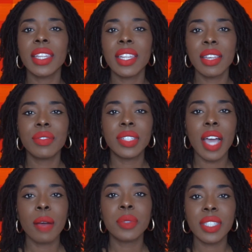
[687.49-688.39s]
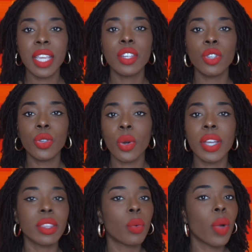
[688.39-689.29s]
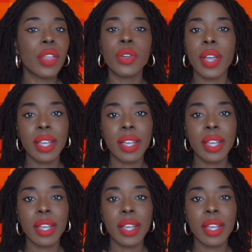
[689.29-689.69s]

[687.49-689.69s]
live in upstate New York and the weather